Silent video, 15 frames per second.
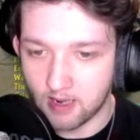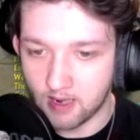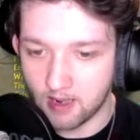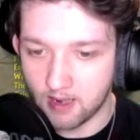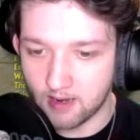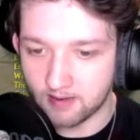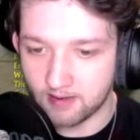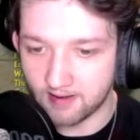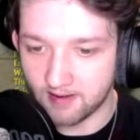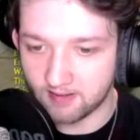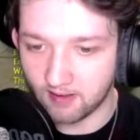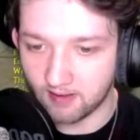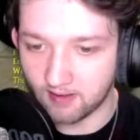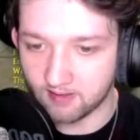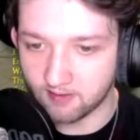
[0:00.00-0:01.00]
And
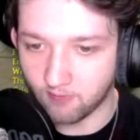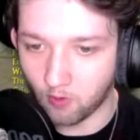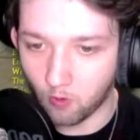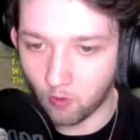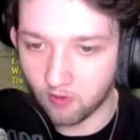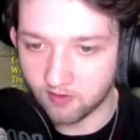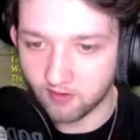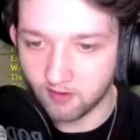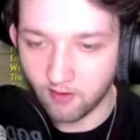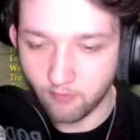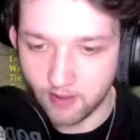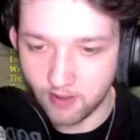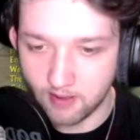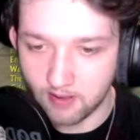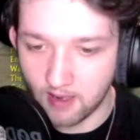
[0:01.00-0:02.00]
here's a list of all the stuff
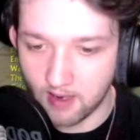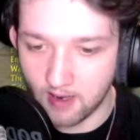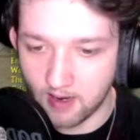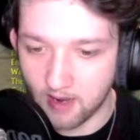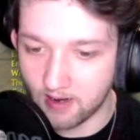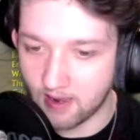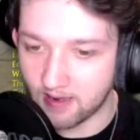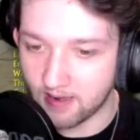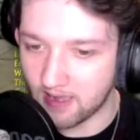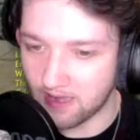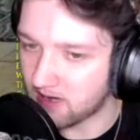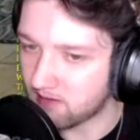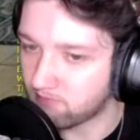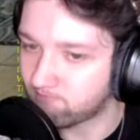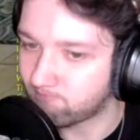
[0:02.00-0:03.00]
we can get. And
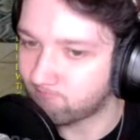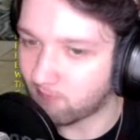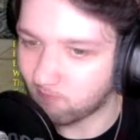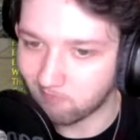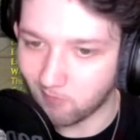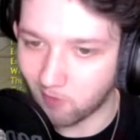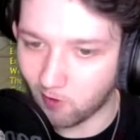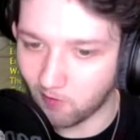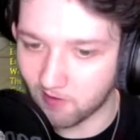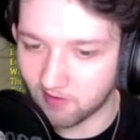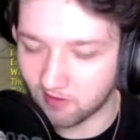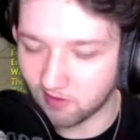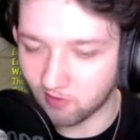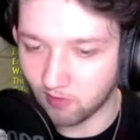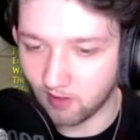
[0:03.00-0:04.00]
again, all of
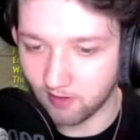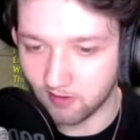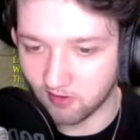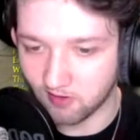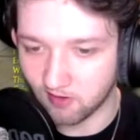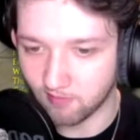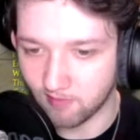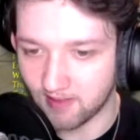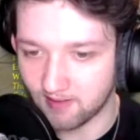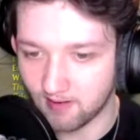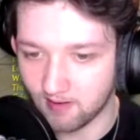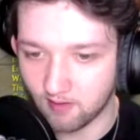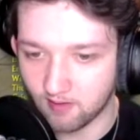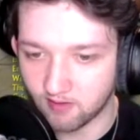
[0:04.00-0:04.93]
this is really just cosmetic.